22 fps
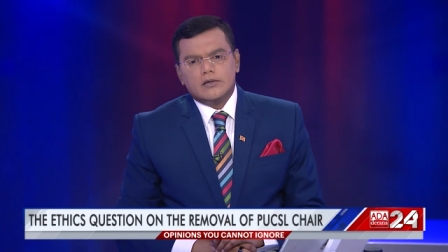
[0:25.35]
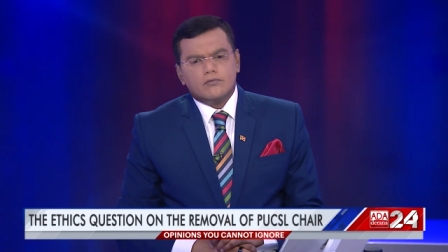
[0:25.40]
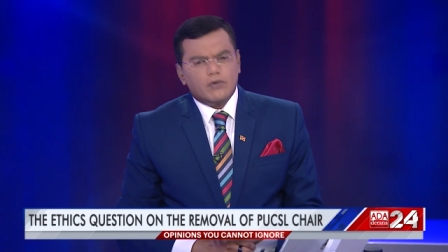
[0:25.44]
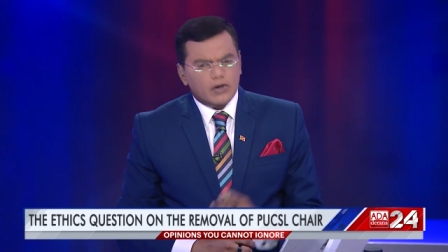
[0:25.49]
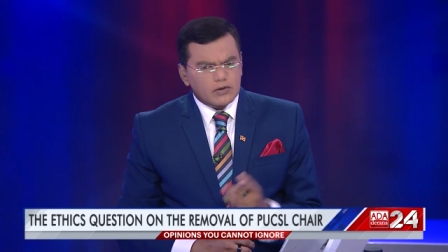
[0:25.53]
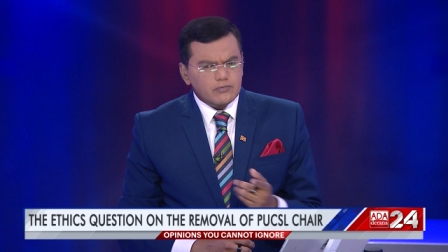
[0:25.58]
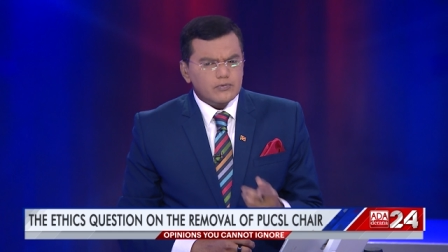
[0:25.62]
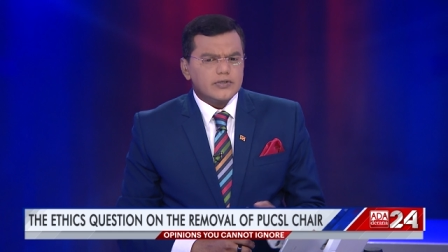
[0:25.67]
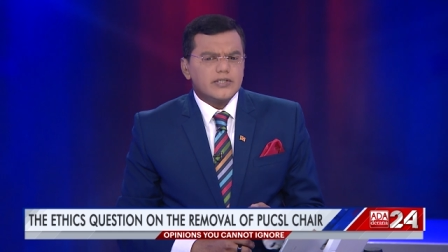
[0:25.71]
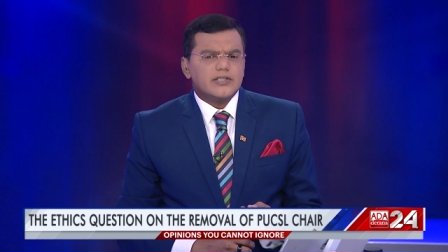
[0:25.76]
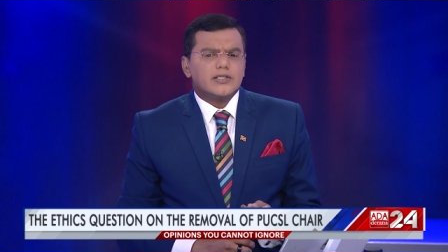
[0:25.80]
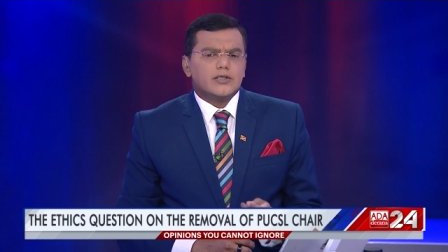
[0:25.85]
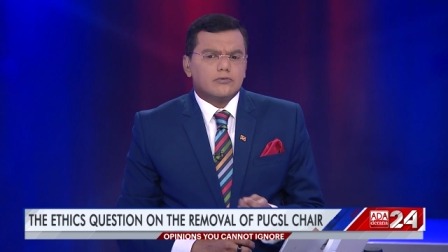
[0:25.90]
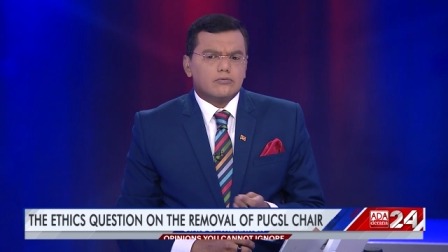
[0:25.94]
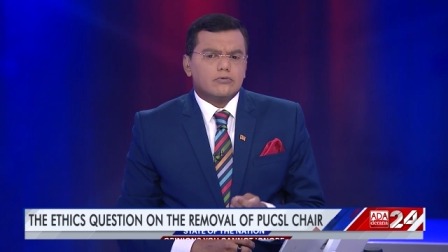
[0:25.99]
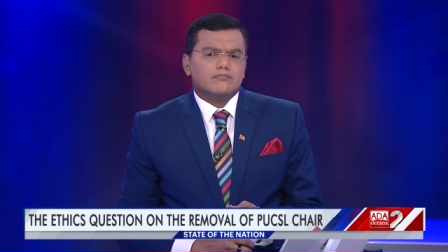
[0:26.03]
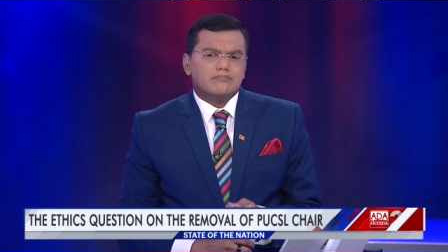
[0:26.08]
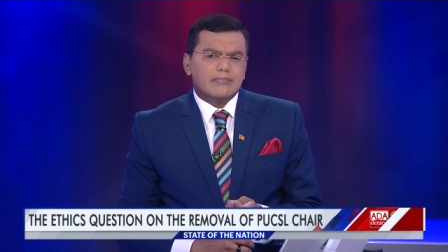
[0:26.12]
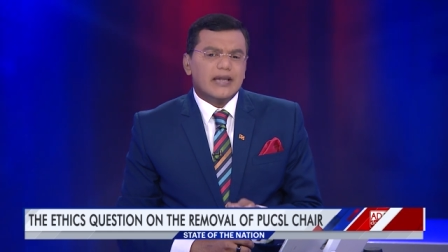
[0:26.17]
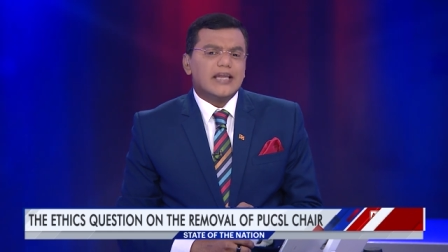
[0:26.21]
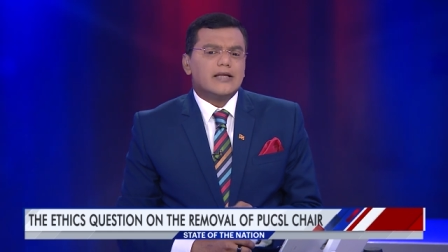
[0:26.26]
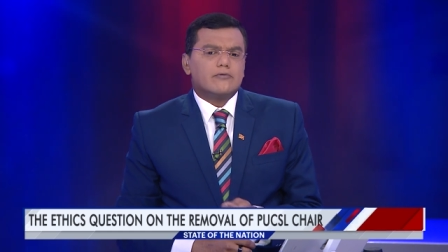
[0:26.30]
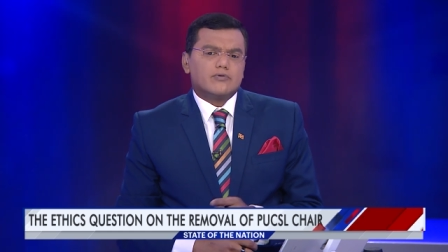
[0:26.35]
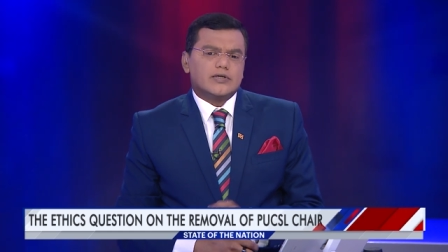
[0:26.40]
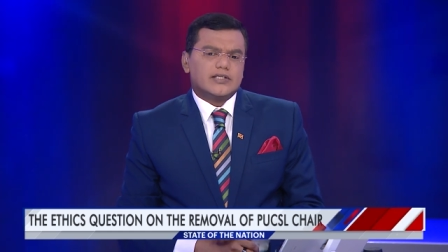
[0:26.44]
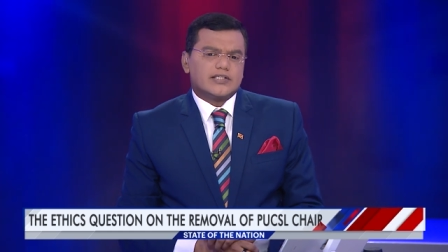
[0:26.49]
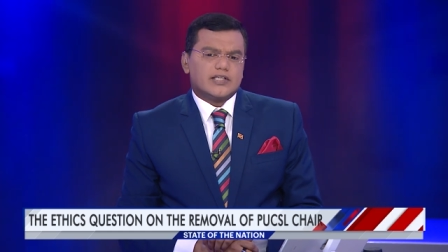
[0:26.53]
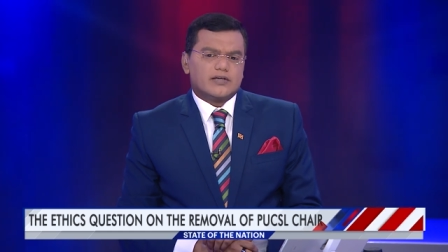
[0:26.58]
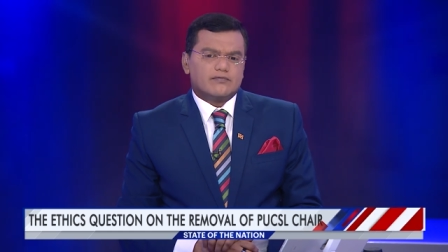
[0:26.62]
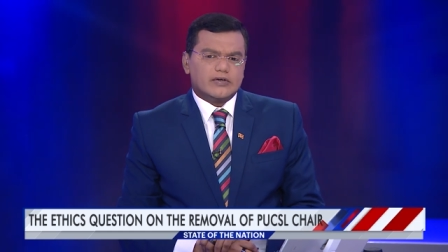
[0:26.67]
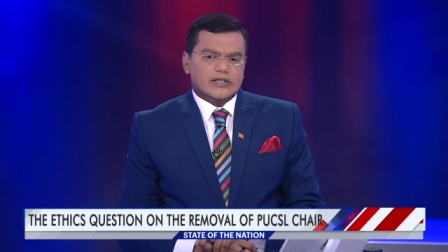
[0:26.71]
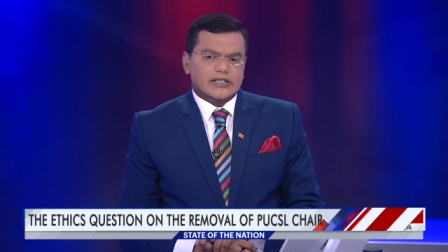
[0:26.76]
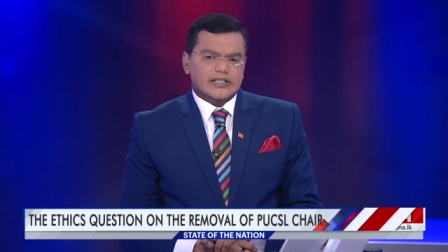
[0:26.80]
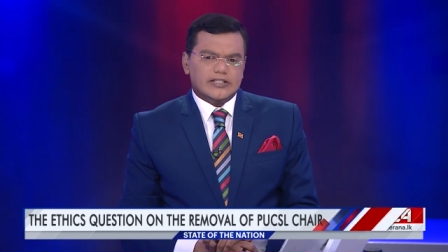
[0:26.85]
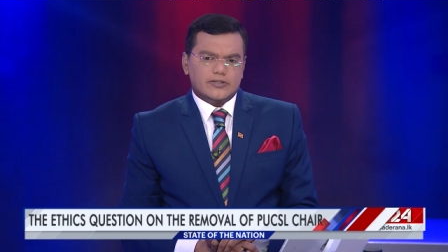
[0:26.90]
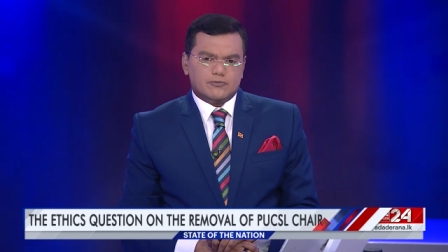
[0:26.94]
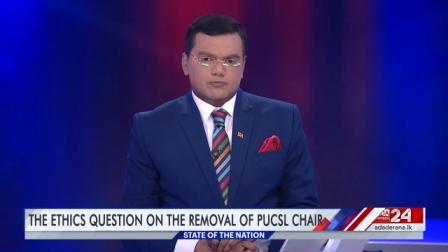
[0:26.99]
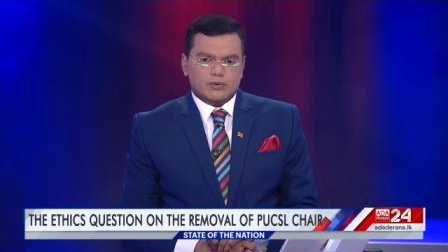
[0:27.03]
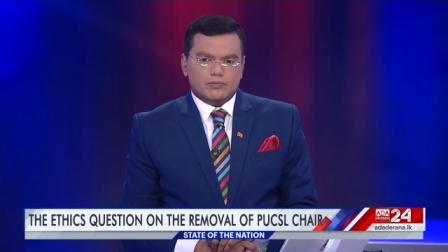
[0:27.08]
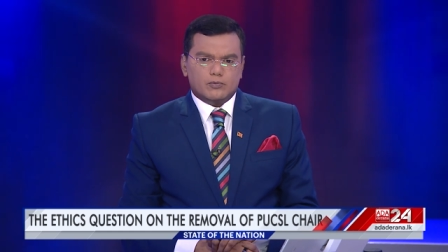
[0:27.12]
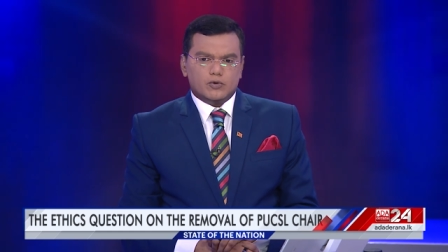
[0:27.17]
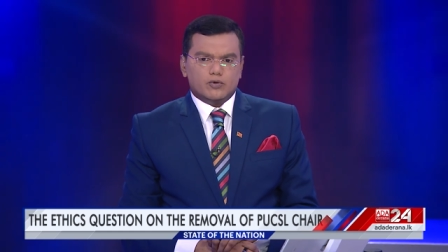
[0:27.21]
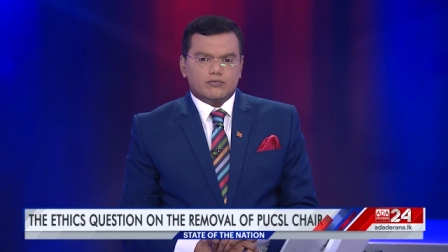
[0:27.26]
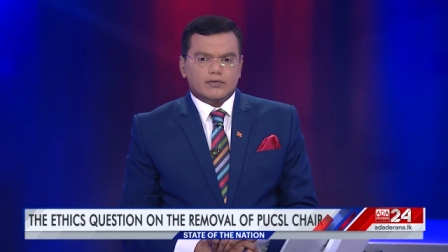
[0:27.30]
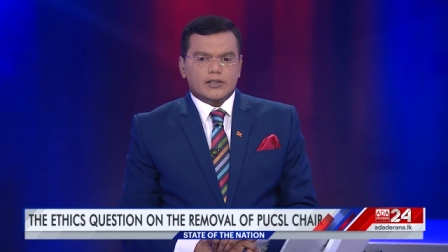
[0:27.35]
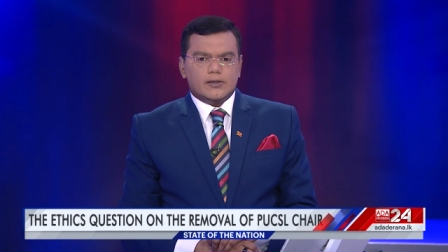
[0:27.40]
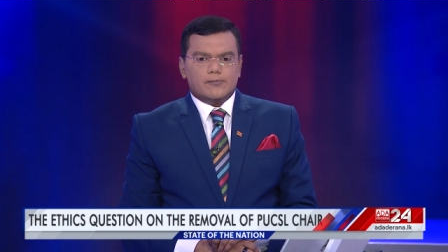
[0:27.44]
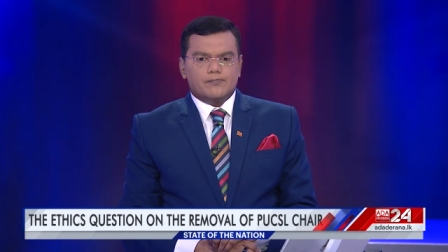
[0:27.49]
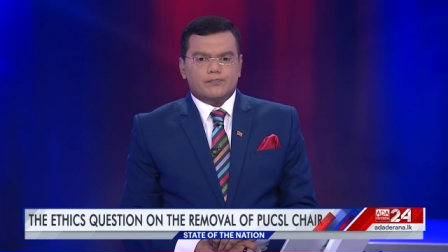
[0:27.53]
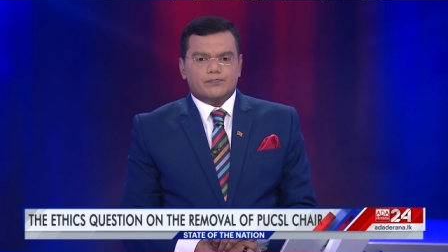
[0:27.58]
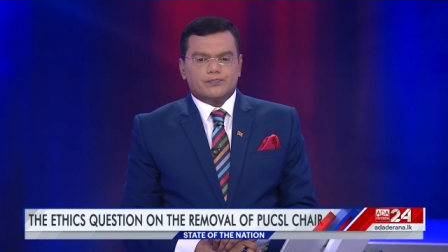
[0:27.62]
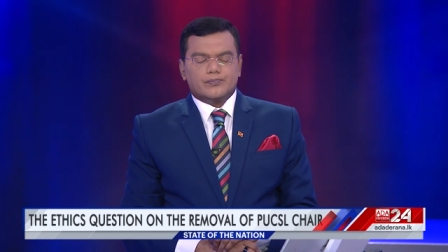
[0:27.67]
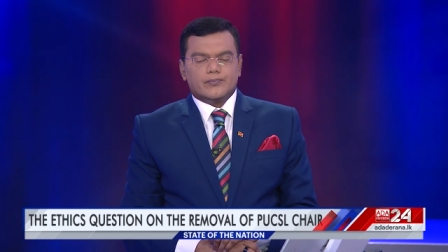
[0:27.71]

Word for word: What was the main reason for his removal?